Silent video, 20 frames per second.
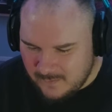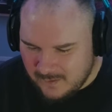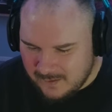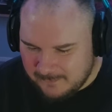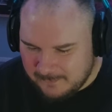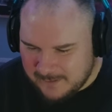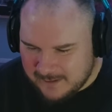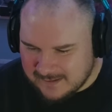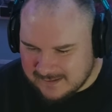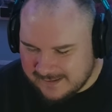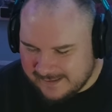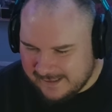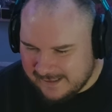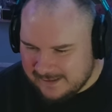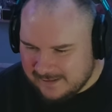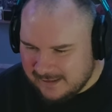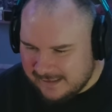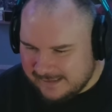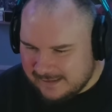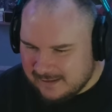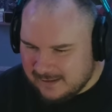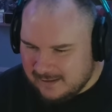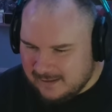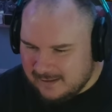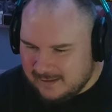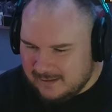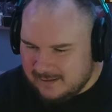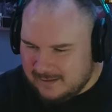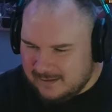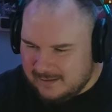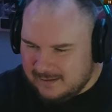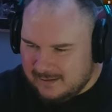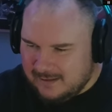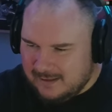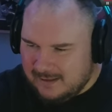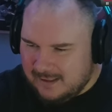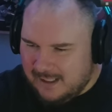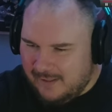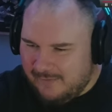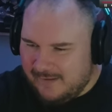Because again, like,
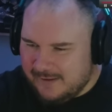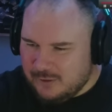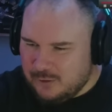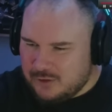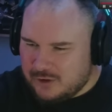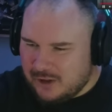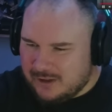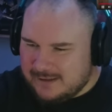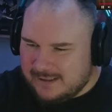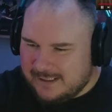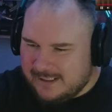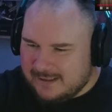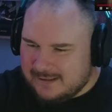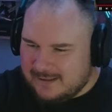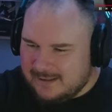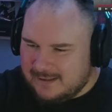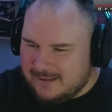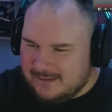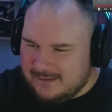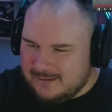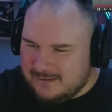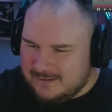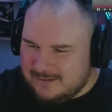and then you start to get the.